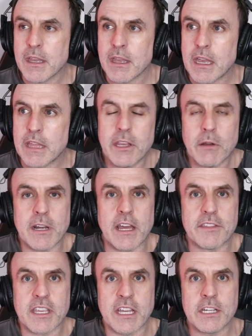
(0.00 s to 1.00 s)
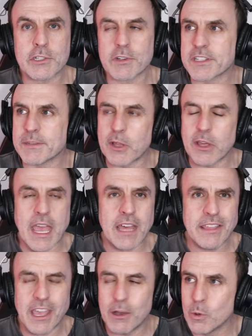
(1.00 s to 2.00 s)
And they're in other countries. I'm like, how
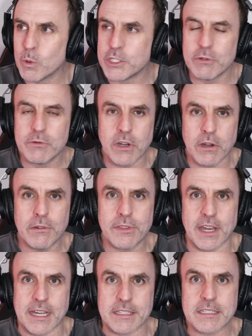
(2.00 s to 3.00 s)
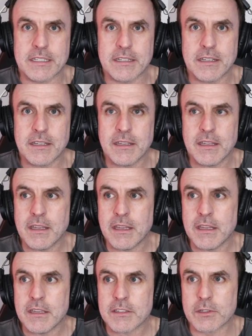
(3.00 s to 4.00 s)
the hell would you know that?
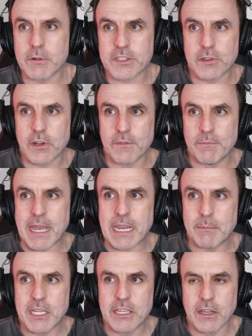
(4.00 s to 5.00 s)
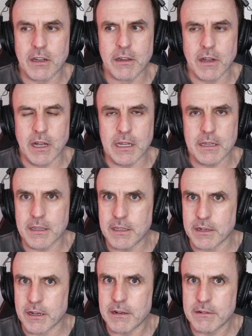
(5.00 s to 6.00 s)
So it sort of made me go,
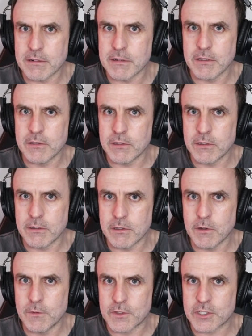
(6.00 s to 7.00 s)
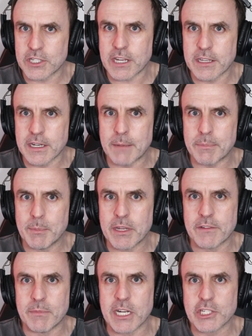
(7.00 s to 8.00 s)
you've shaken up a bit
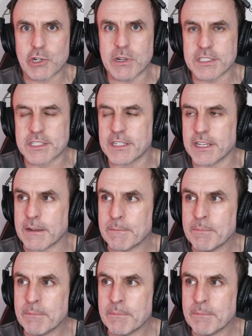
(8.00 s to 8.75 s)
of my trust there.